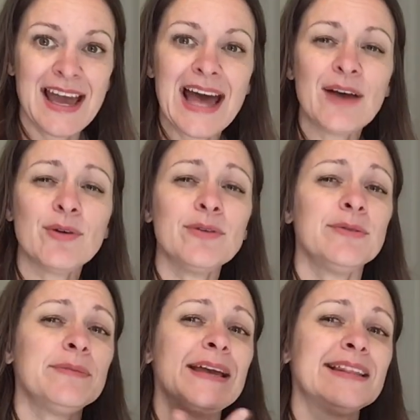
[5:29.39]
How can
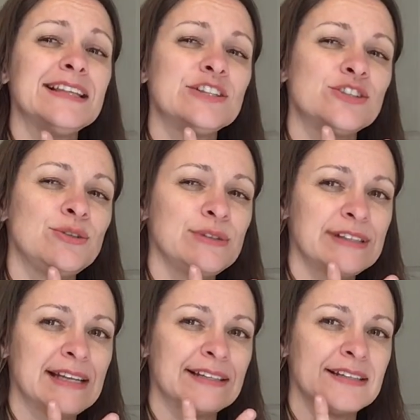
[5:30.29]
we make these two
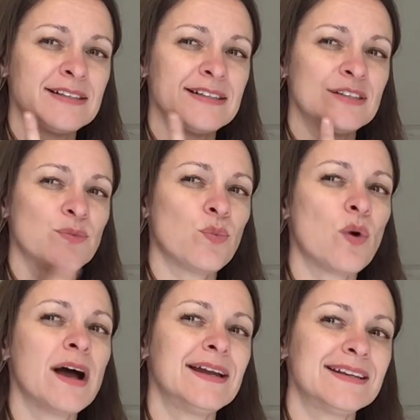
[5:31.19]
sentences
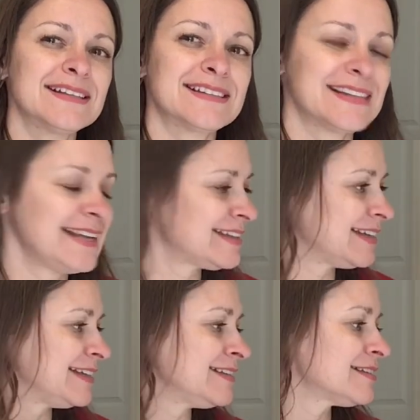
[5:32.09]
one
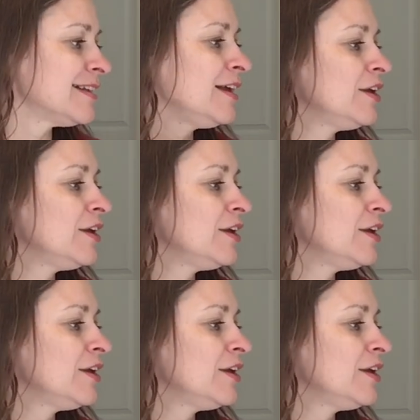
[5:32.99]
sentence